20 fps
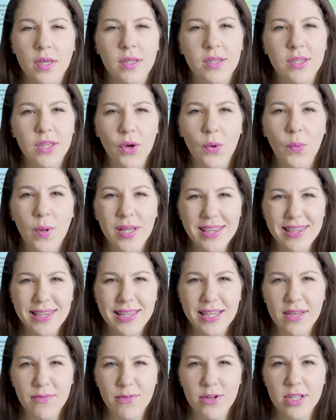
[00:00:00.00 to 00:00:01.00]
So what's
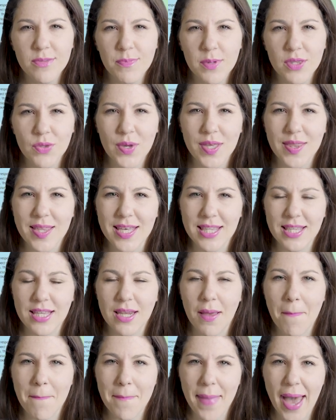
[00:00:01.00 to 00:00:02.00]
the difference between this
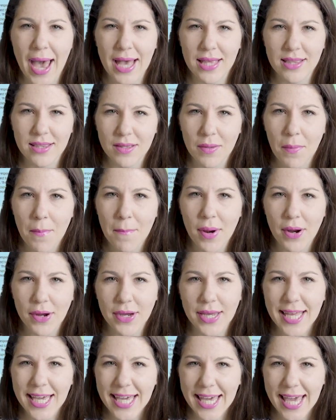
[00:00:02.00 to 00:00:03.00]
and a mass
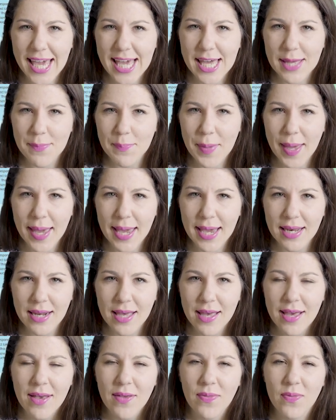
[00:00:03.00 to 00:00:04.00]
marketing campaign?
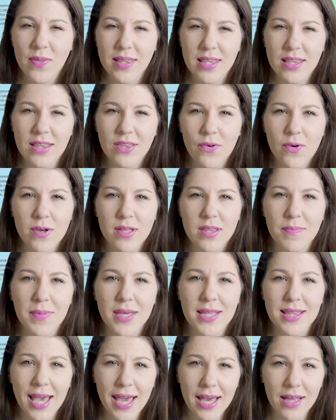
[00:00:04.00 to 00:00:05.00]
This is going to
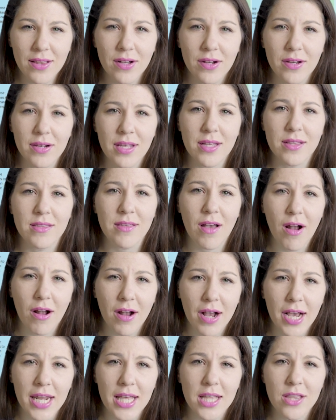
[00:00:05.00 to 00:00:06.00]
be tailored and
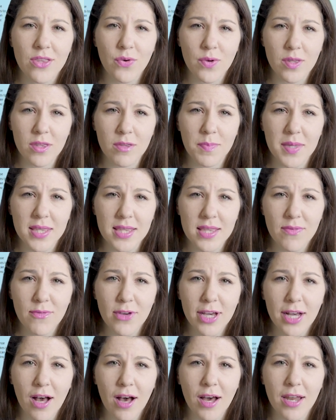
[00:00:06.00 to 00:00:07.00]
targeted to a
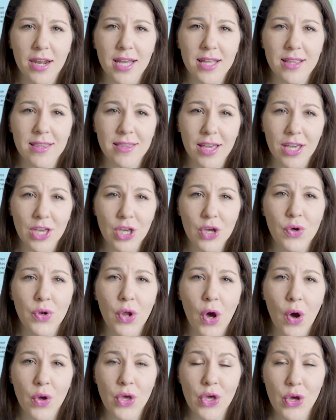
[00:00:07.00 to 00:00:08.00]
specific audience that you
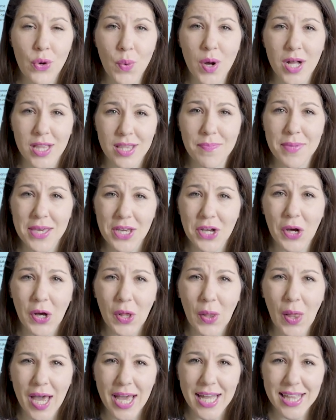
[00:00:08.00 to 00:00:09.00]
know you want to be your
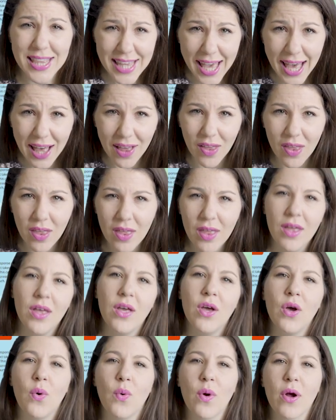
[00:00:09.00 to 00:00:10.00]
clientele.
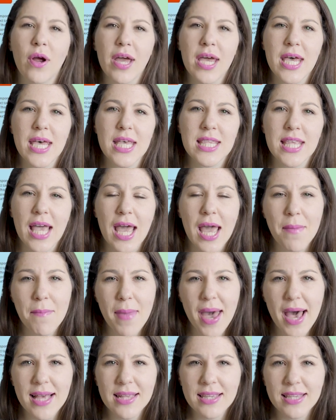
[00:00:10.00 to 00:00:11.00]
Whereas a
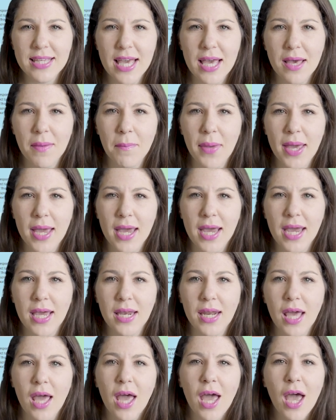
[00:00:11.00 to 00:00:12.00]
mass
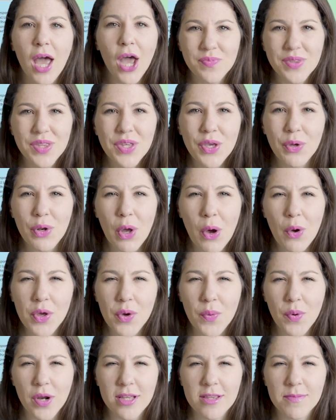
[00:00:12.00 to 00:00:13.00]
campaign, you know
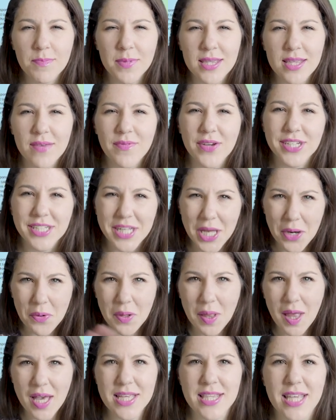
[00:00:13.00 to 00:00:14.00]
you want a specific
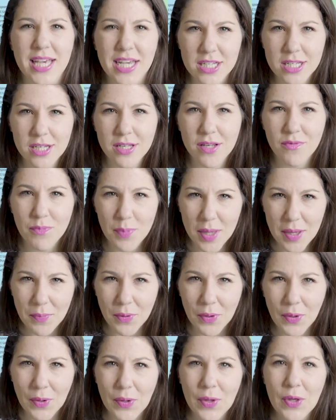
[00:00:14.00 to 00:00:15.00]
generalization of
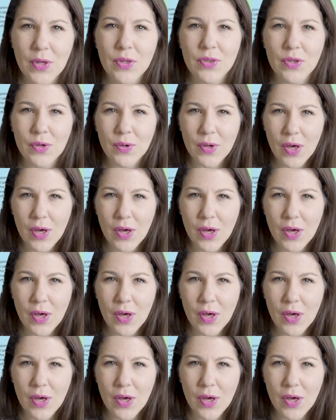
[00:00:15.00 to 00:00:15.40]
people to